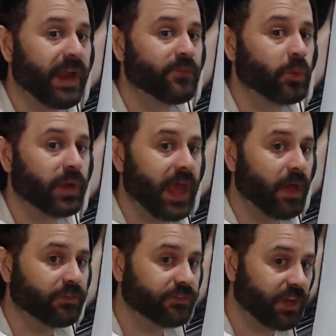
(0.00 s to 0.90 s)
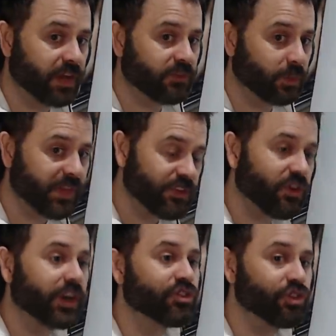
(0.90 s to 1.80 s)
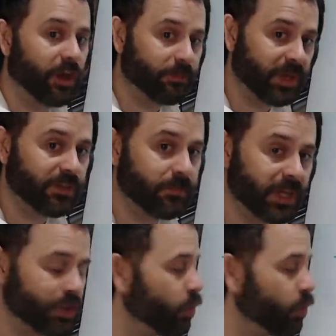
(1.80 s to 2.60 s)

everyone else does when they try to jump in the mid.